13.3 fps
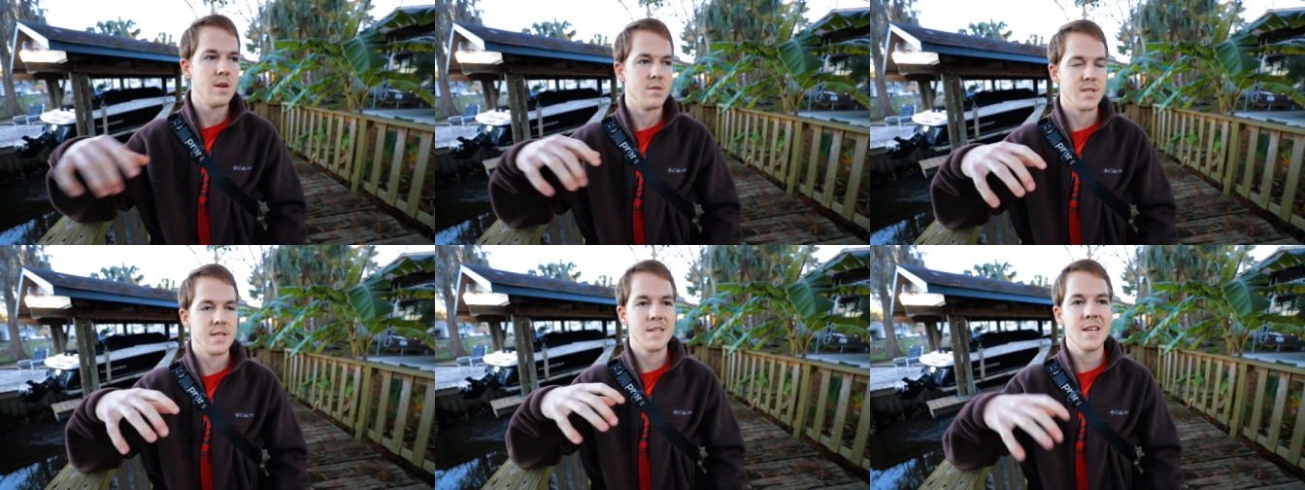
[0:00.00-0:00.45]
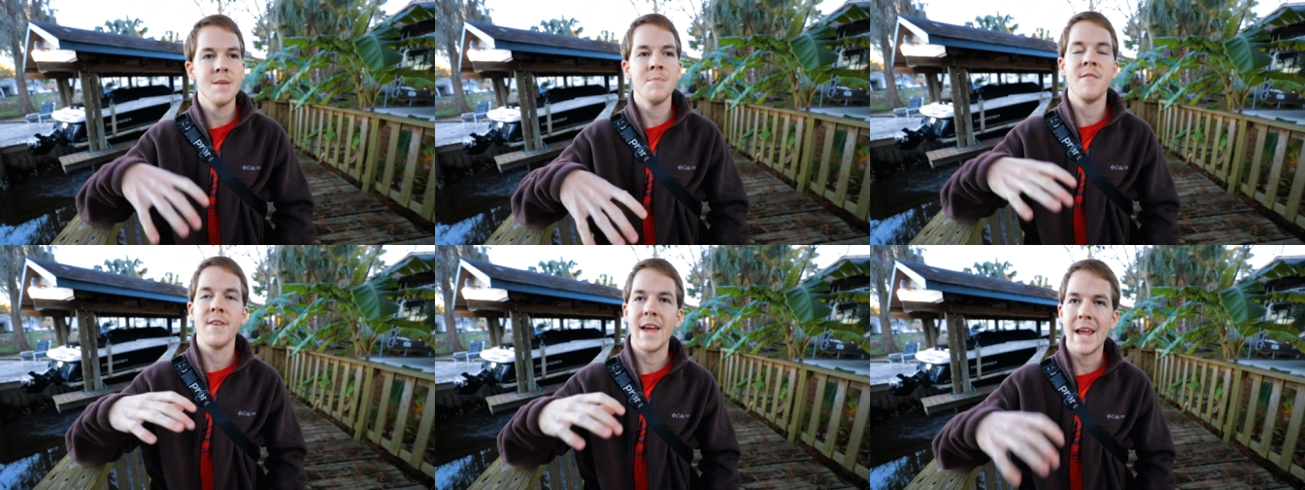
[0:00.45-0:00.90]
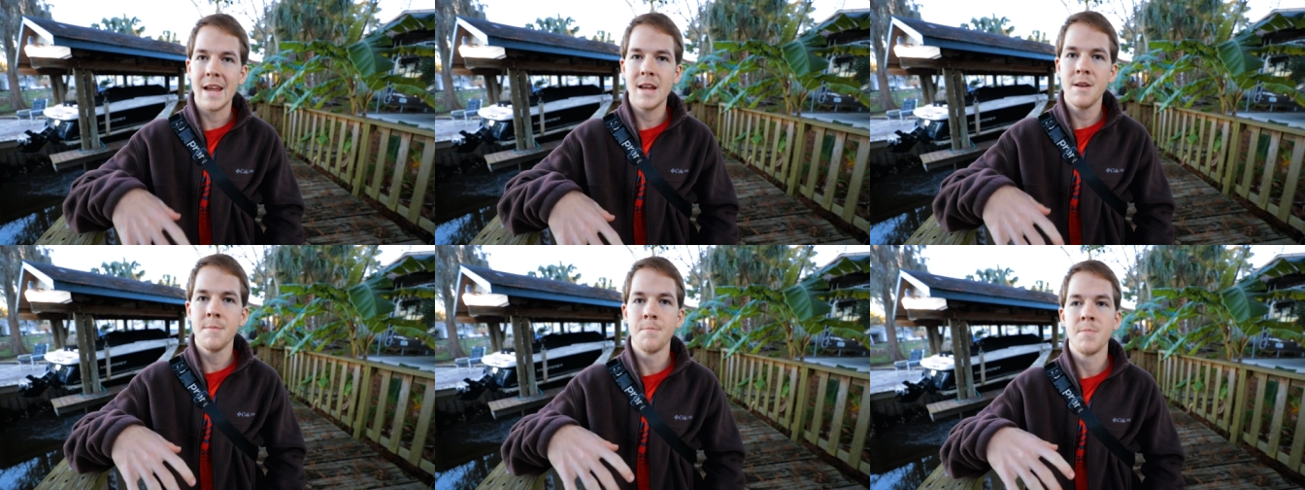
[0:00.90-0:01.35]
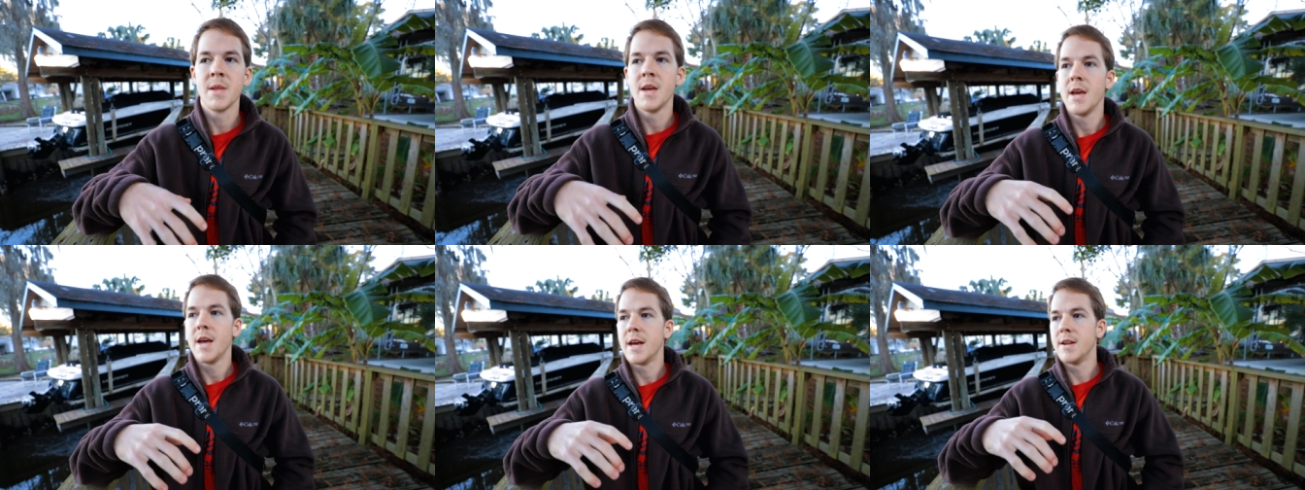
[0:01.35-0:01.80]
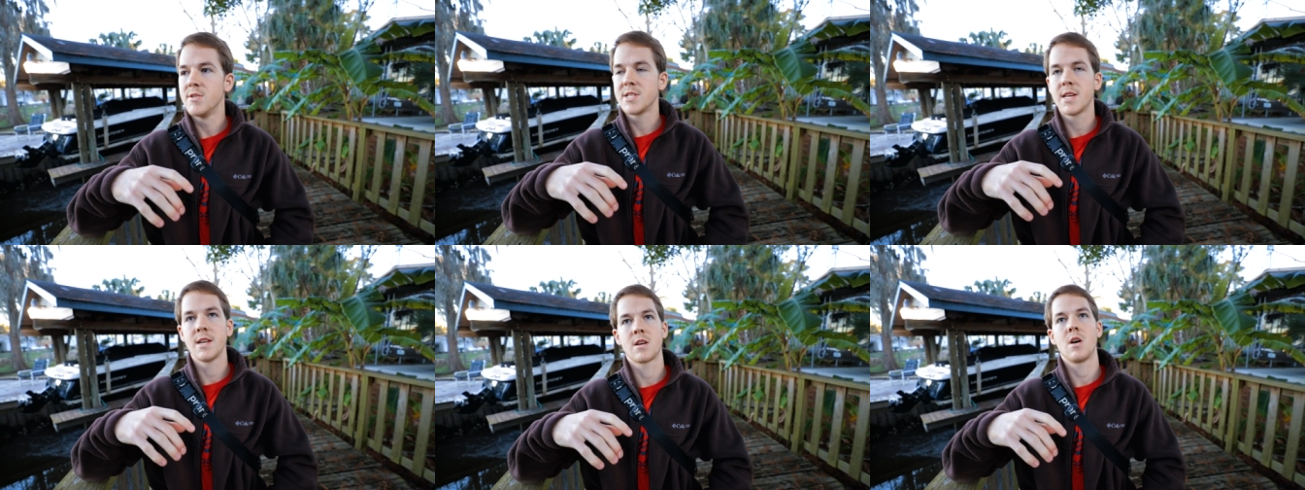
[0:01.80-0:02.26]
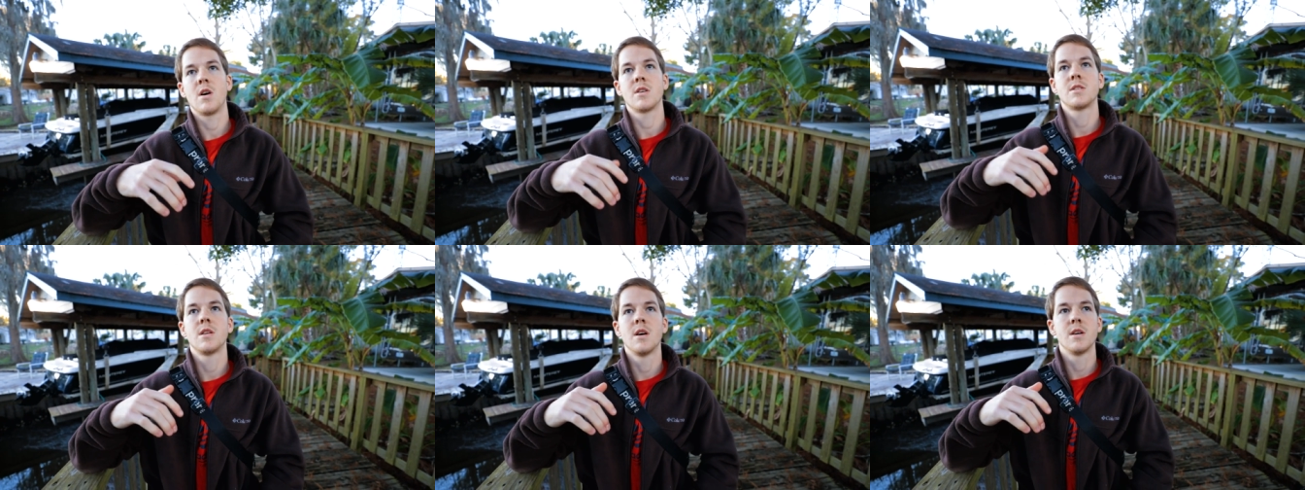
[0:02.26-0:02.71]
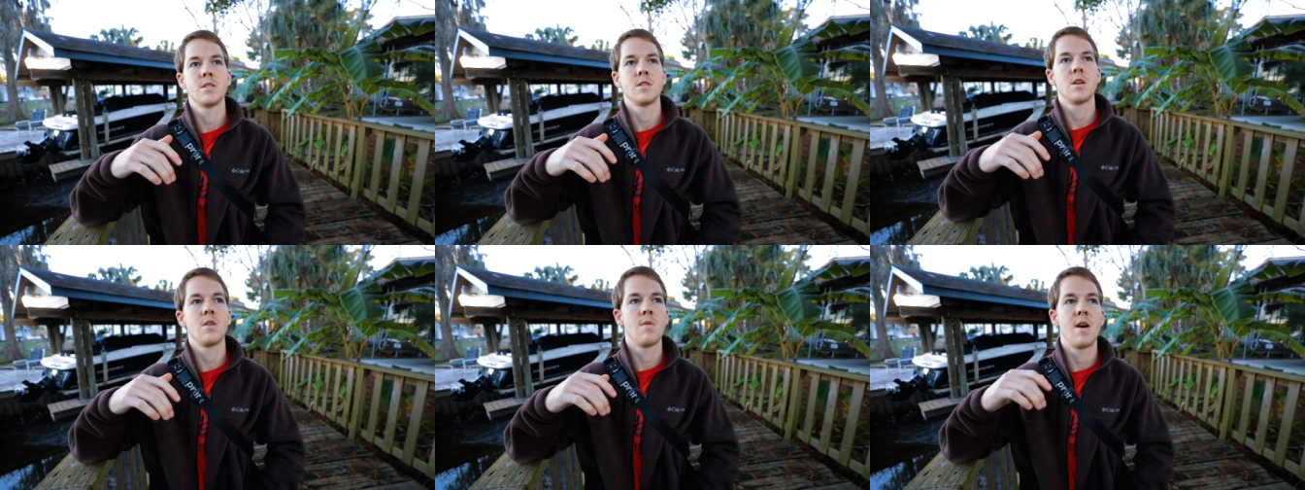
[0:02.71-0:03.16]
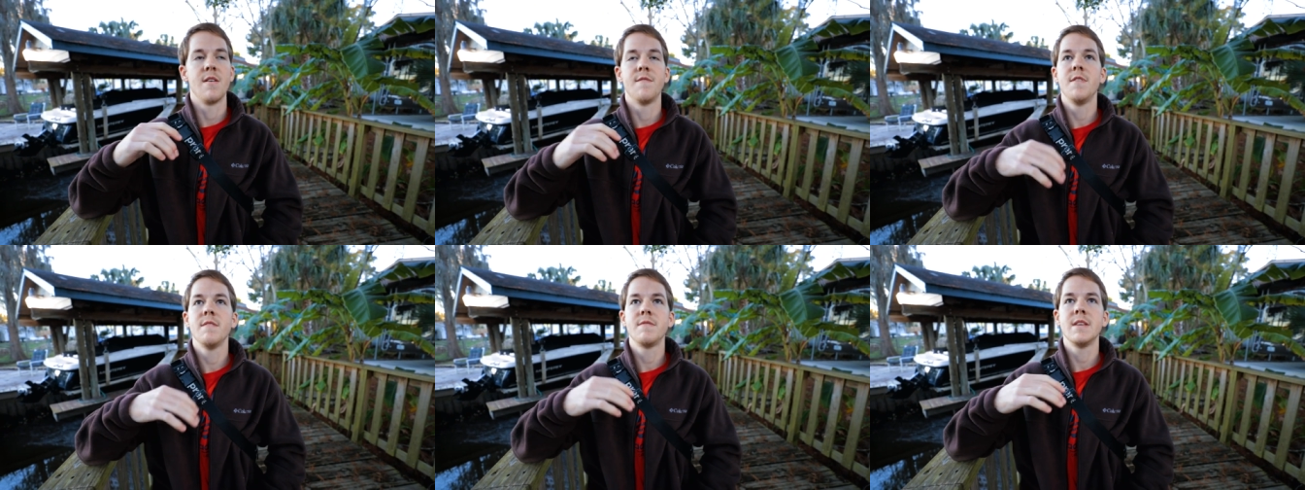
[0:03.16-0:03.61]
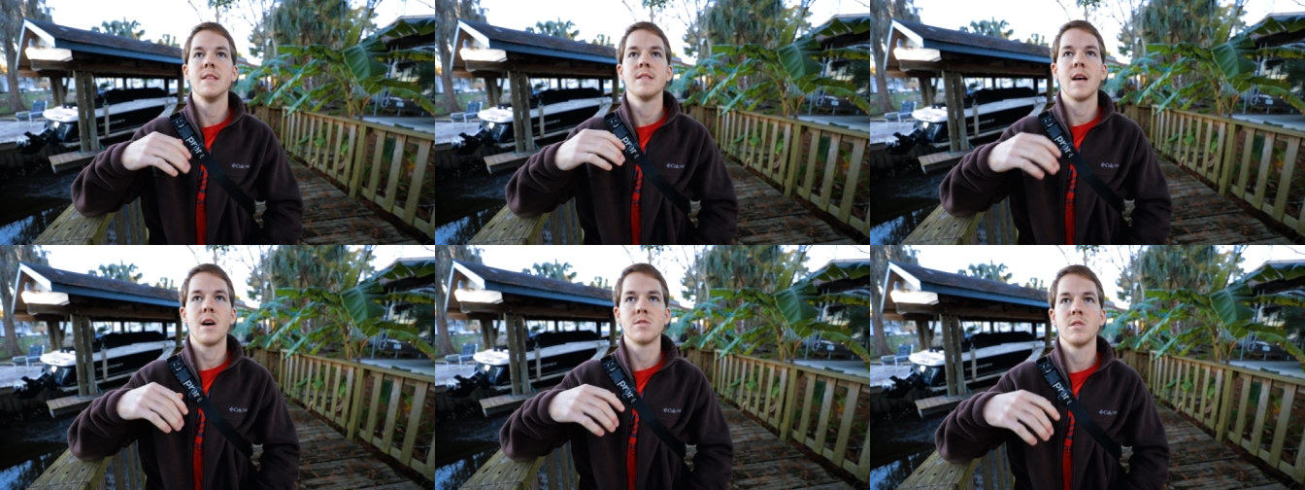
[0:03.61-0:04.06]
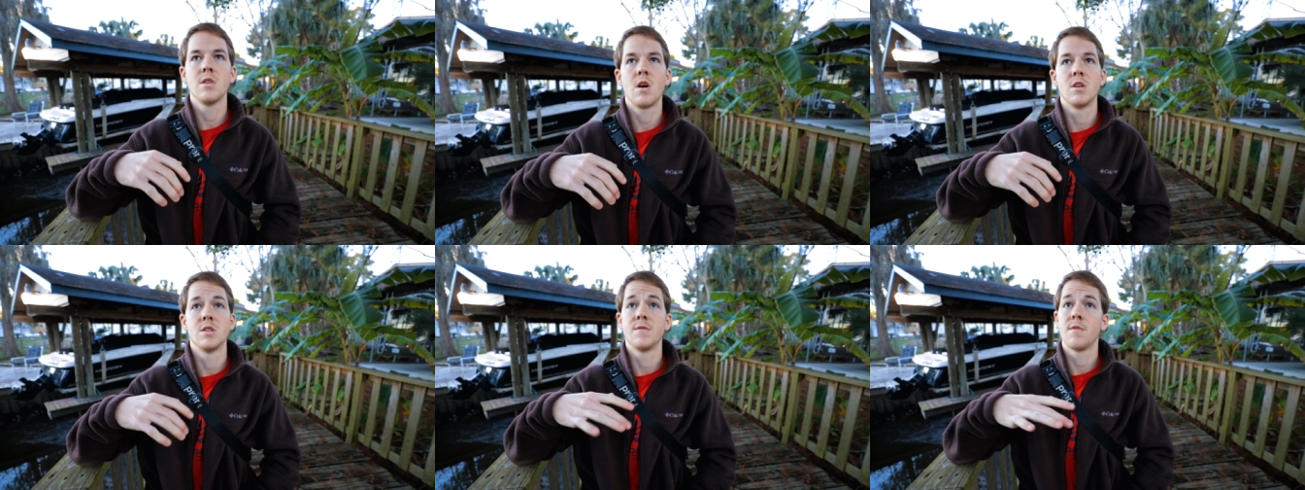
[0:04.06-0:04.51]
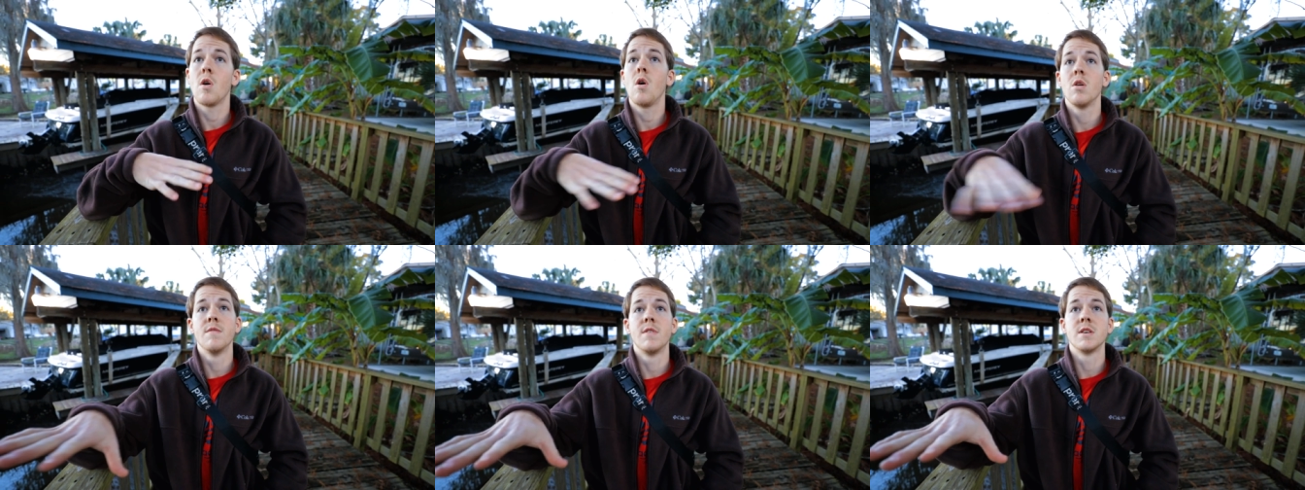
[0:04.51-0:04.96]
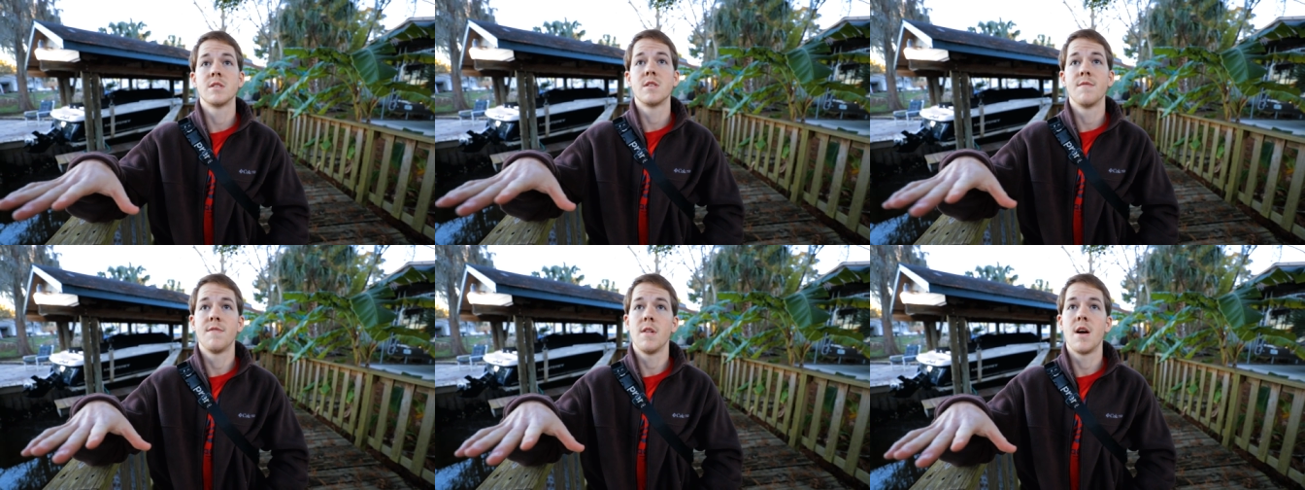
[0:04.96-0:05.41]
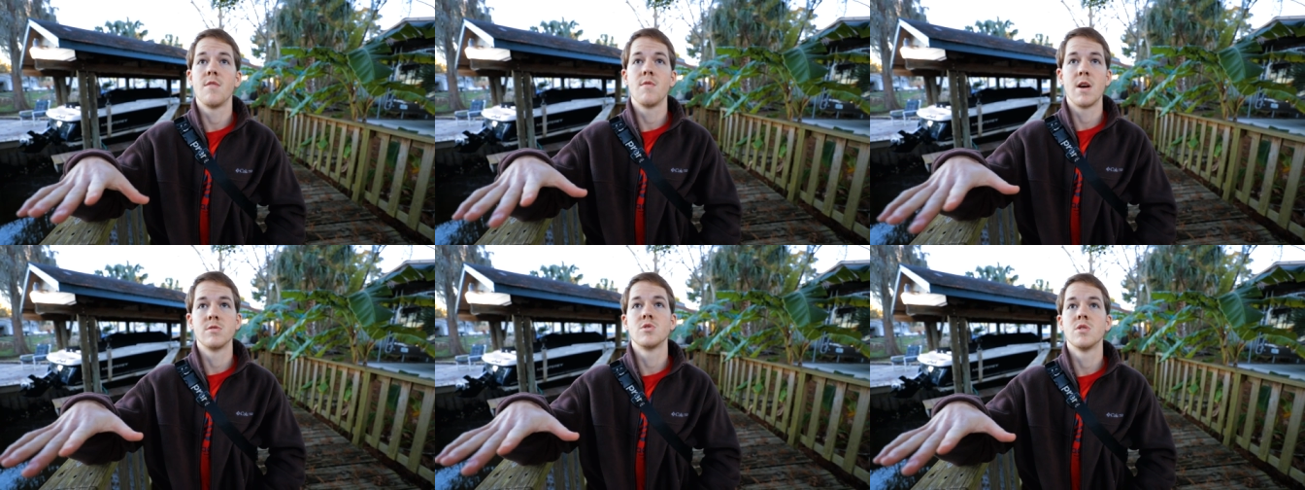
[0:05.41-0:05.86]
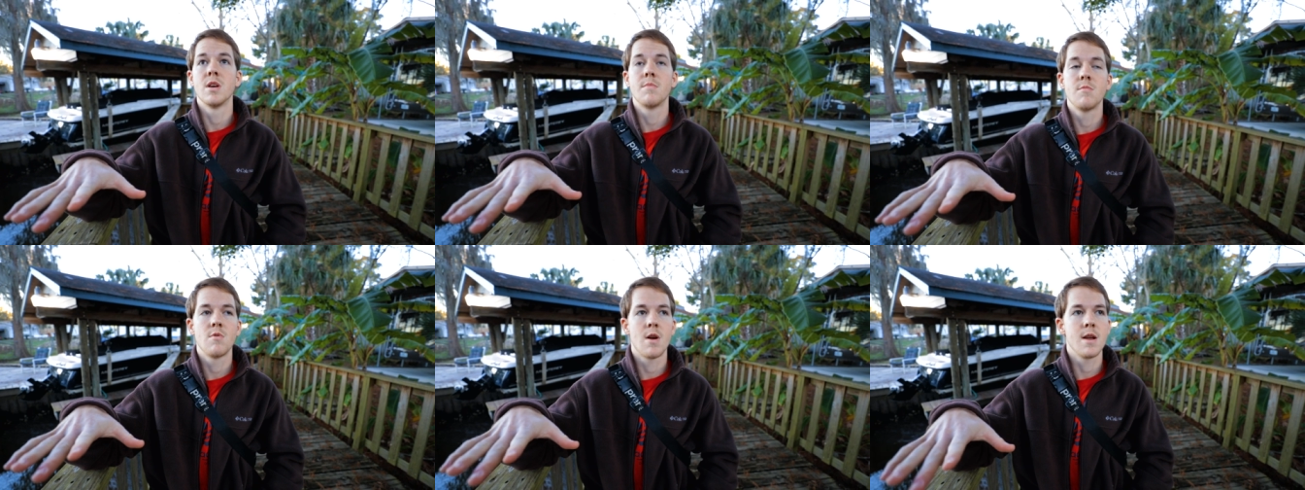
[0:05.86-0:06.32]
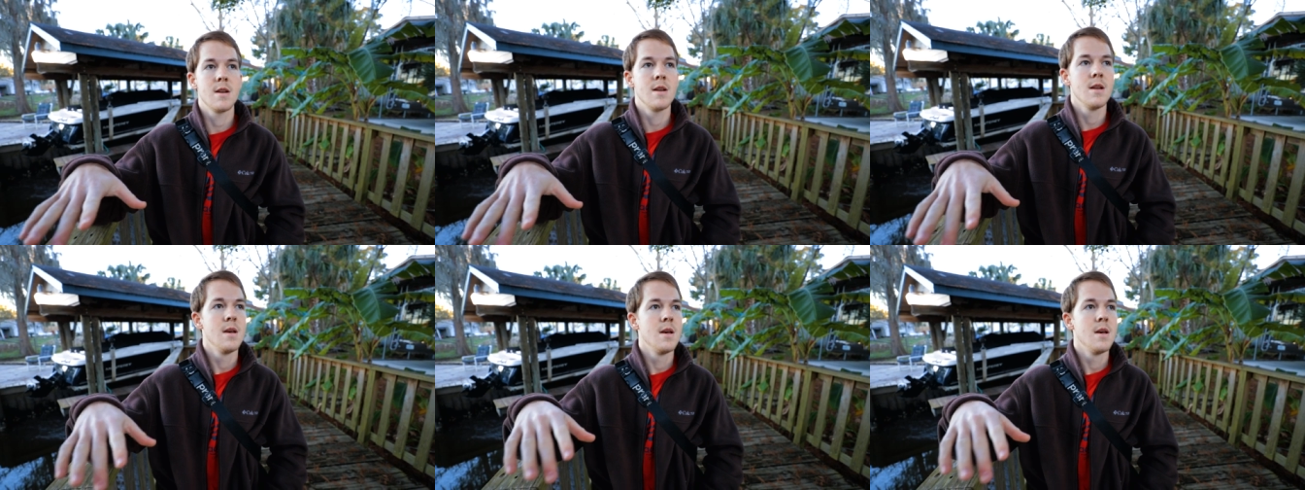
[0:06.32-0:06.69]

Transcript: It was a team of 8 mm-hmm. and it was going to cost us around fifteen thousand dollars for all of us to fly round trip. Mm-hmm. Right.